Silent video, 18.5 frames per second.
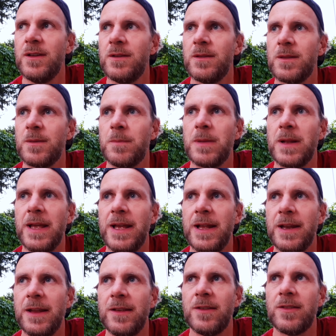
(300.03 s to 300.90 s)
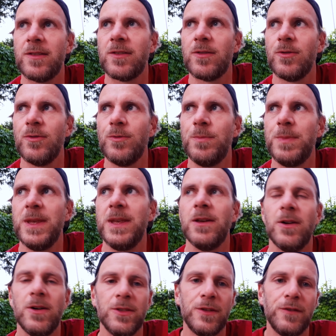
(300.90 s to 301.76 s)
the plan is to be
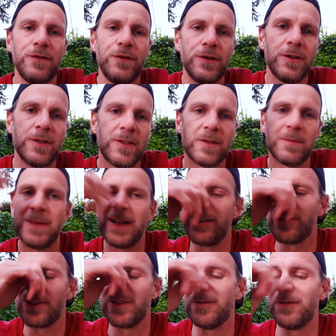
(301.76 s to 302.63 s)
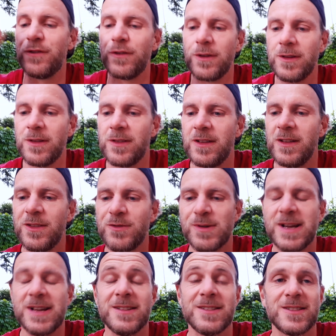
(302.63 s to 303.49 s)
on the first mountain for the
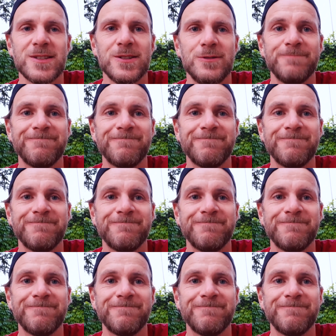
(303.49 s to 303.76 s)
sunrise. So